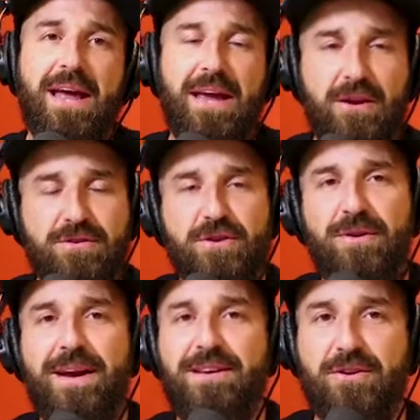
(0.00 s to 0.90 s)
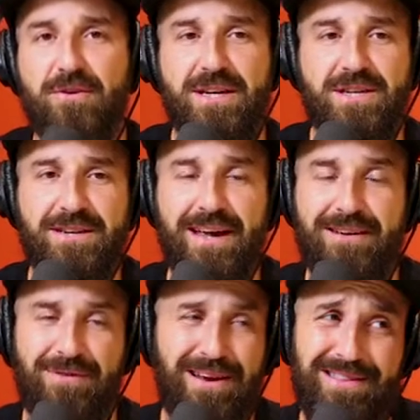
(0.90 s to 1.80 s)
Here's a great integration.
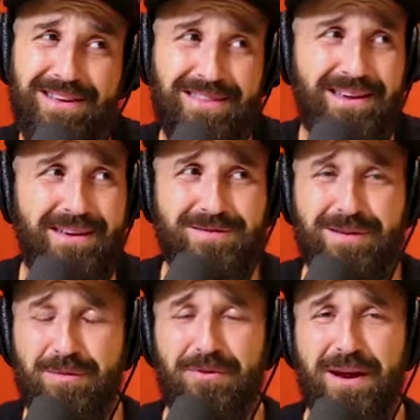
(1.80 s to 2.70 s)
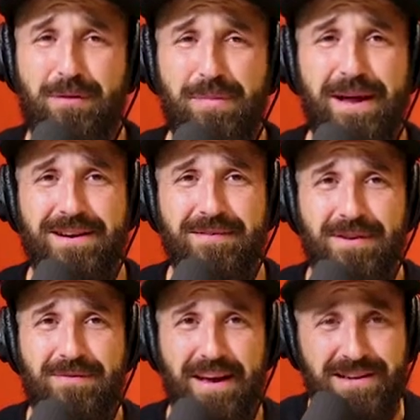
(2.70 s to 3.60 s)
And frankly, I think it gives them a great competitive
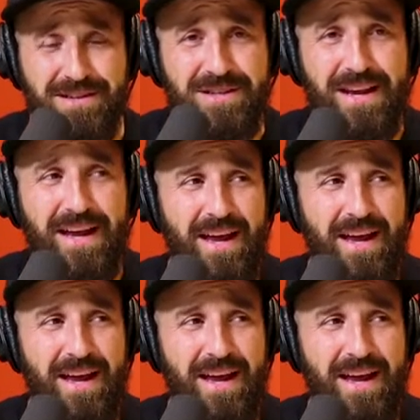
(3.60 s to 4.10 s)
advantage.